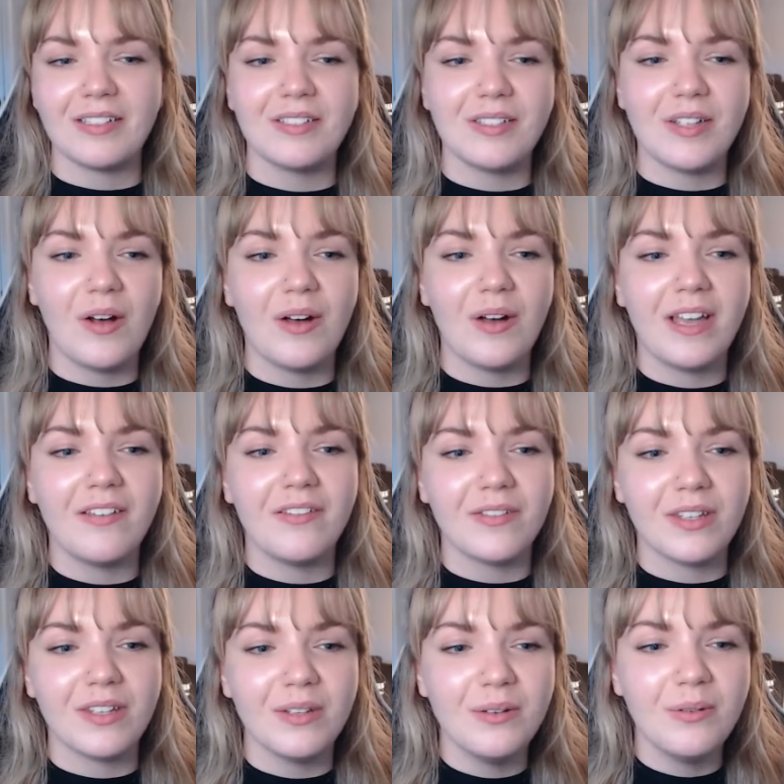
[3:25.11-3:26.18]
So if
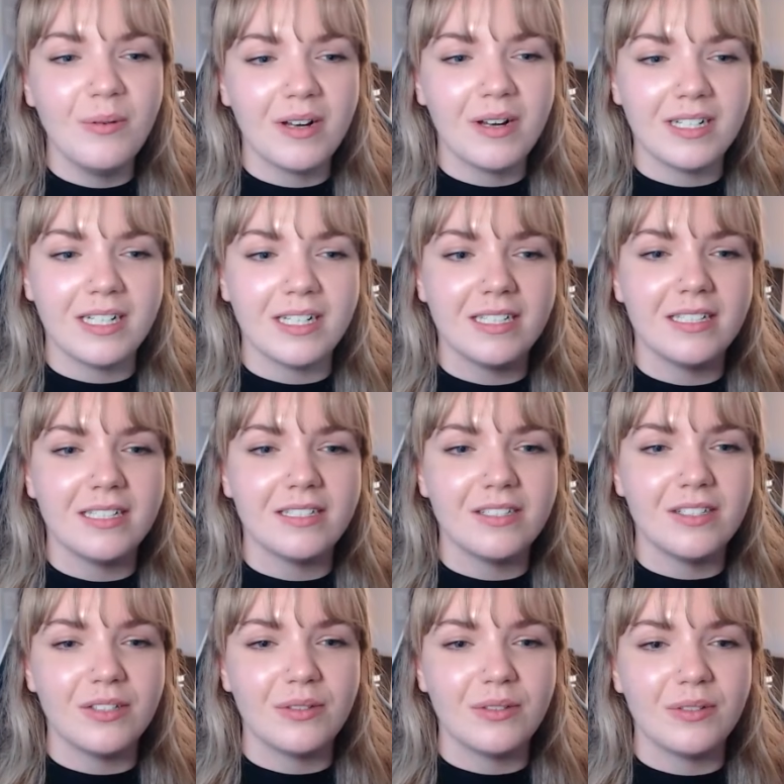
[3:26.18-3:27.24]
you wanted
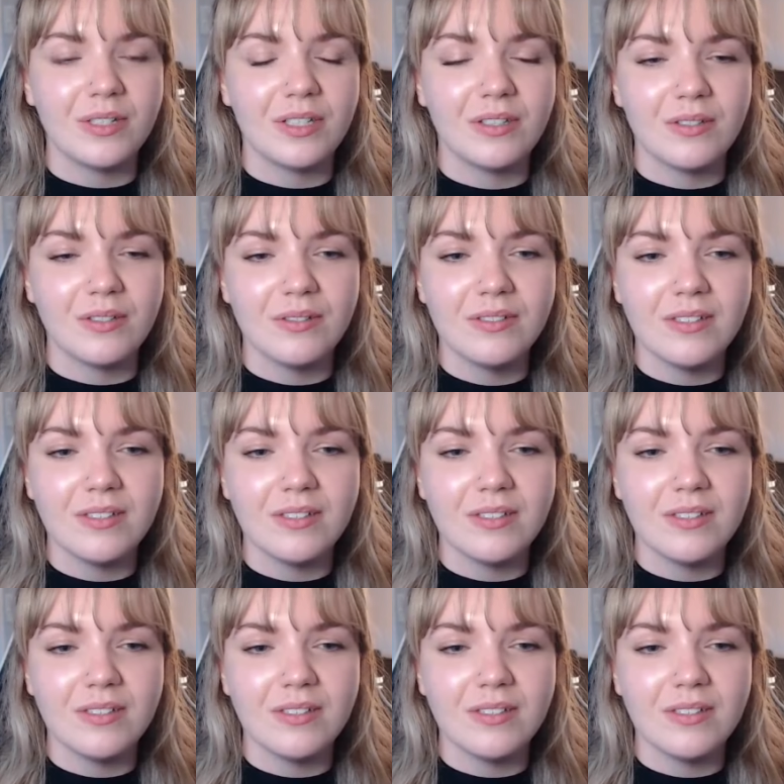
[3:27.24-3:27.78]
to use